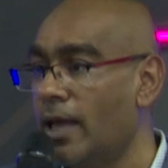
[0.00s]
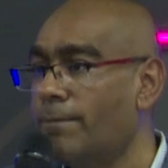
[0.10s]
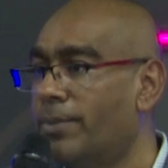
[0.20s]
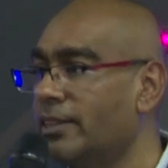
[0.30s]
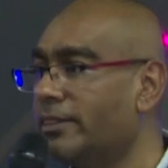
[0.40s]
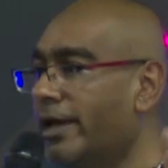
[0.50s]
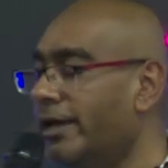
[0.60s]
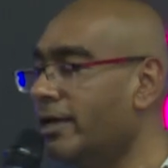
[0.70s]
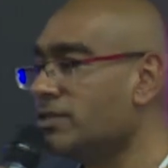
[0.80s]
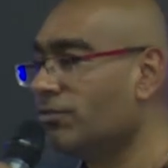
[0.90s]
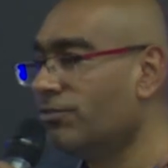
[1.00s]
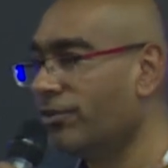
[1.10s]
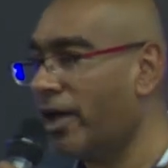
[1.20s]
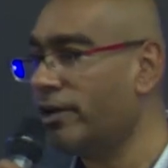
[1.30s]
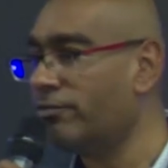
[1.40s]
but there is
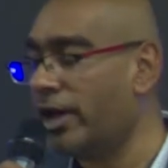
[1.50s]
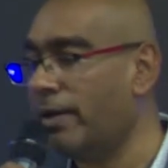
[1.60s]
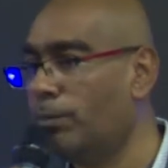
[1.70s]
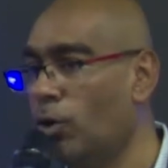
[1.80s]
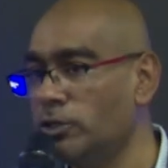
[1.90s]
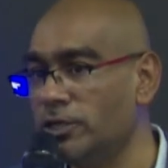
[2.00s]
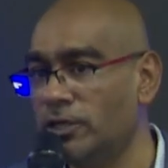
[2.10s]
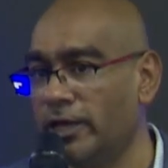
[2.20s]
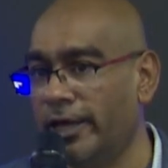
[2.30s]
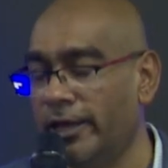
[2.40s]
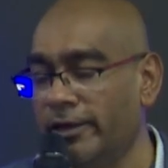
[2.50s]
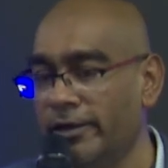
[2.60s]
very, very importantly,